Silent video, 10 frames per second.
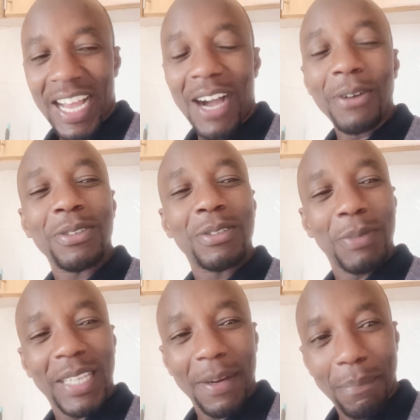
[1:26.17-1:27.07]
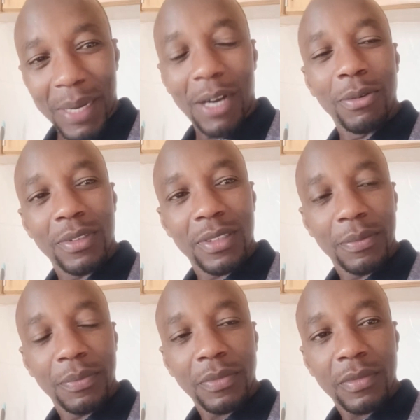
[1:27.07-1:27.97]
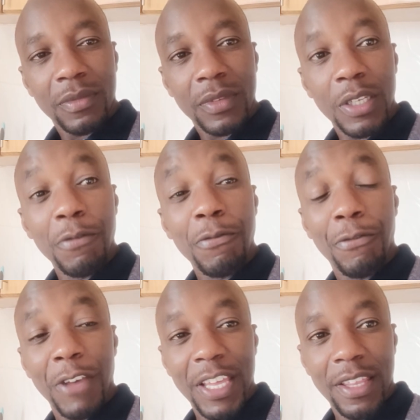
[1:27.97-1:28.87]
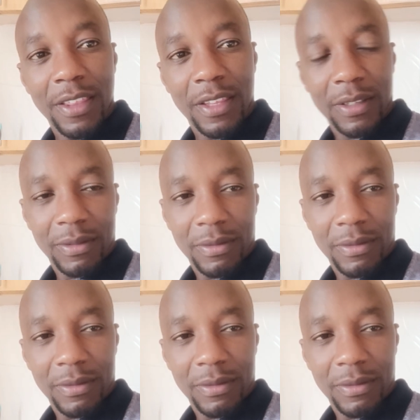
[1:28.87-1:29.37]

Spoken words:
I want to speak about faith.